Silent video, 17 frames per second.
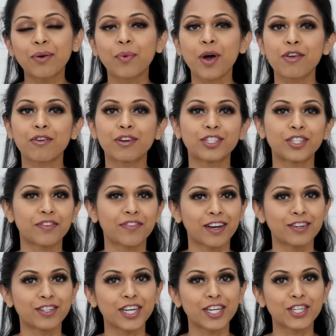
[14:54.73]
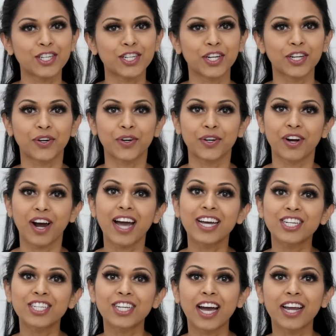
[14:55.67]
whether it's your foundation or your
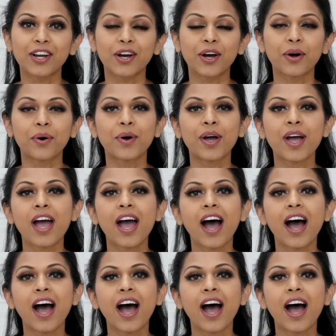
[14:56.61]
eyeshadow,